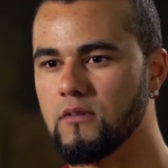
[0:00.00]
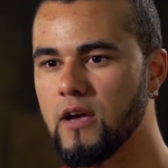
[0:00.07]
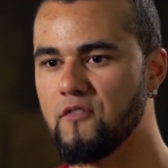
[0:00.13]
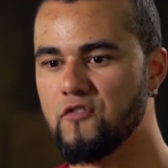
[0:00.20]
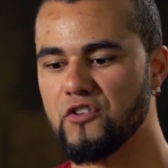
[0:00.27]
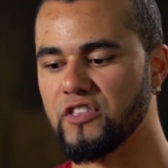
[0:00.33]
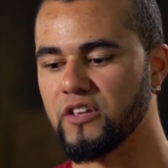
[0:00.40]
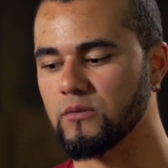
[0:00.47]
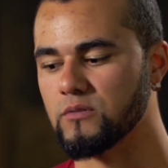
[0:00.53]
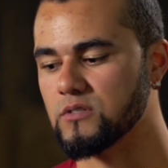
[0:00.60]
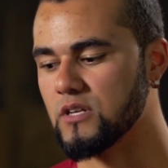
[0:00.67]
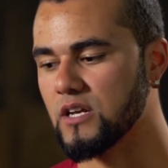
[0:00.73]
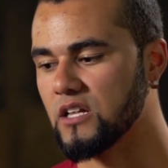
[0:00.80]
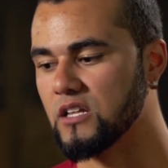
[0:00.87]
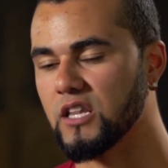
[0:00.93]
everything
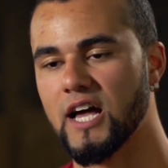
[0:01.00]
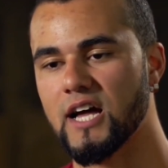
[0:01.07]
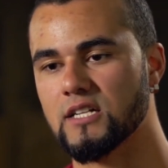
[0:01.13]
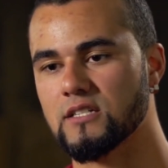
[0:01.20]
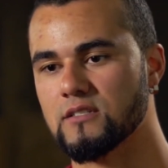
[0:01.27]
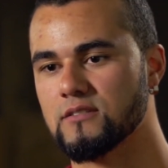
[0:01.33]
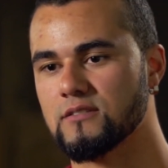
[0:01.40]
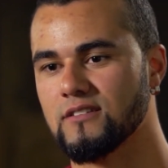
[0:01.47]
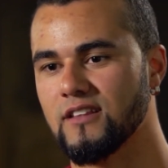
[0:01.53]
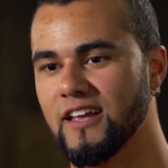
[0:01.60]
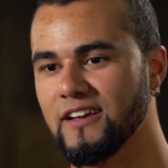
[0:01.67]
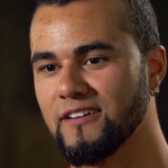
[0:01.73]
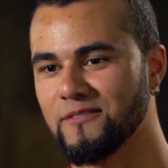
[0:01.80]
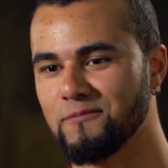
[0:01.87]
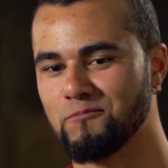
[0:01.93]
was like cleansed,
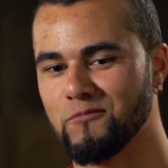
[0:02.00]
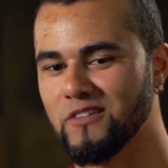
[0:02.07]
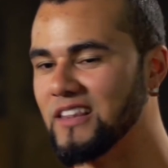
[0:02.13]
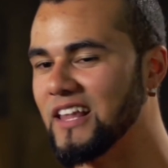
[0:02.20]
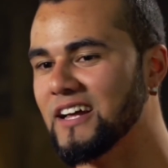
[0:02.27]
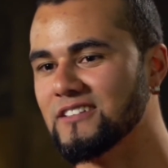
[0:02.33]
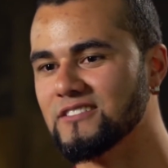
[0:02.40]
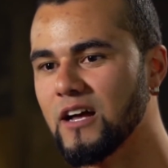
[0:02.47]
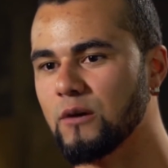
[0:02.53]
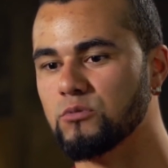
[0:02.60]
like cleansed.